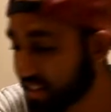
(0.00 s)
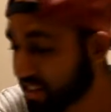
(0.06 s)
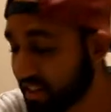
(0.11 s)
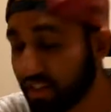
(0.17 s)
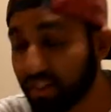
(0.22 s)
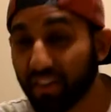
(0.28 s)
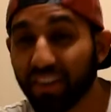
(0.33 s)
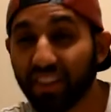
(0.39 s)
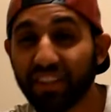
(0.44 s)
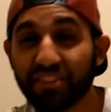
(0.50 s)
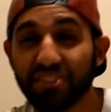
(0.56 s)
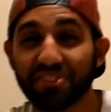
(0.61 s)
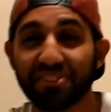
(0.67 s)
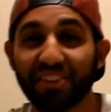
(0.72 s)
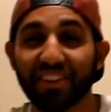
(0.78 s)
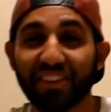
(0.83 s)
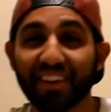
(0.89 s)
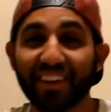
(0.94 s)
Alright, you
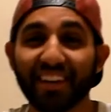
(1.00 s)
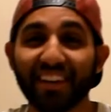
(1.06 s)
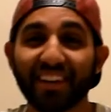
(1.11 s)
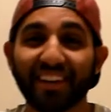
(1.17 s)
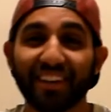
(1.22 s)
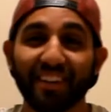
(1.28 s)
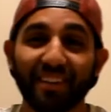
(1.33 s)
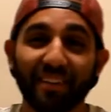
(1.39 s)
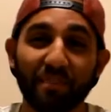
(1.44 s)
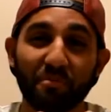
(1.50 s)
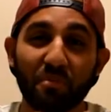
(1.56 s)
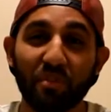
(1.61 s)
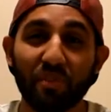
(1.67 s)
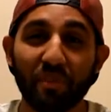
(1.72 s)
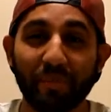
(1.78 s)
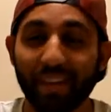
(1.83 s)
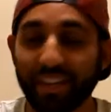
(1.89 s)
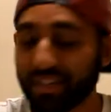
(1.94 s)
saw that?
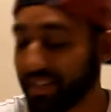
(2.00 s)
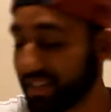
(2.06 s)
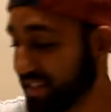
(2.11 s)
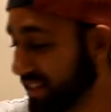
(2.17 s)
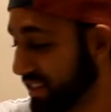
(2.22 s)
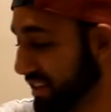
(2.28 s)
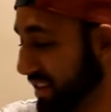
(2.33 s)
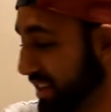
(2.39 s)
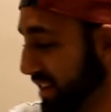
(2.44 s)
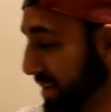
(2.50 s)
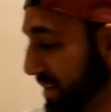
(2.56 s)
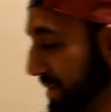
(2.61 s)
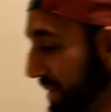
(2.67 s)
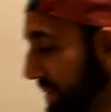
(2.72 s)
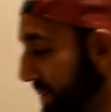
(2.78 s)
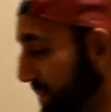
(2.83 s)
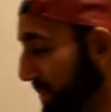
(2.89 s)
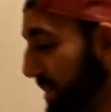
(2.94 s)
Movie magic.
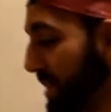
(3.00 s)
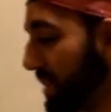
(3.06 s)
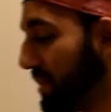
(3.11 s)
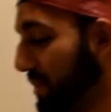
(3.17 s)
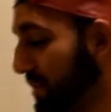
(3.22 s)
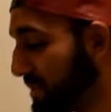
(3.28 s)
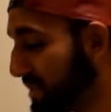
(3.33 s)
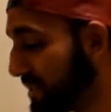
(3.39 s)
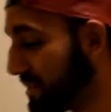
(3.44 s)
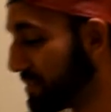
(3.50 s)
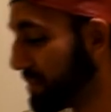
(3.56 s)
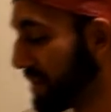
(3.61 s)
Anyway, what's in this